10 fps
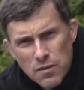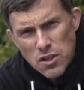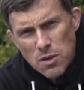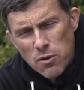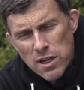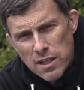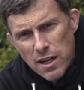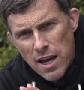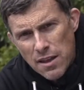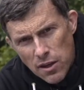For some reason,
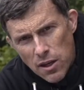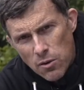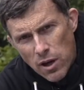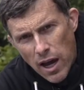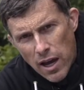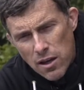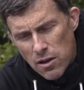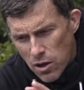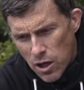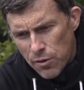in the UK, you
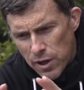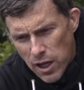currently